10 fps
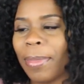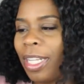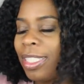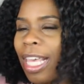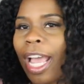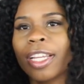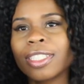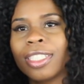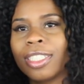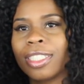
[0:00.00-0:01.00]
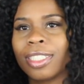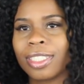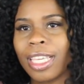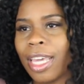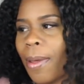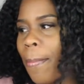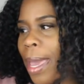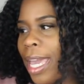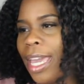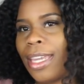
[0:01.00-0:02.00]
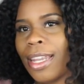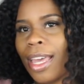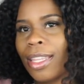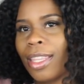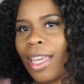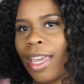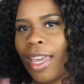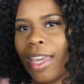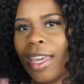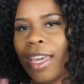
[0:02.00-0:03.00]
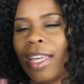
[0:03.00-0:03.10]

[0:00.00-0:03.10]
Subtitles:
but it's actually just kind of made like that.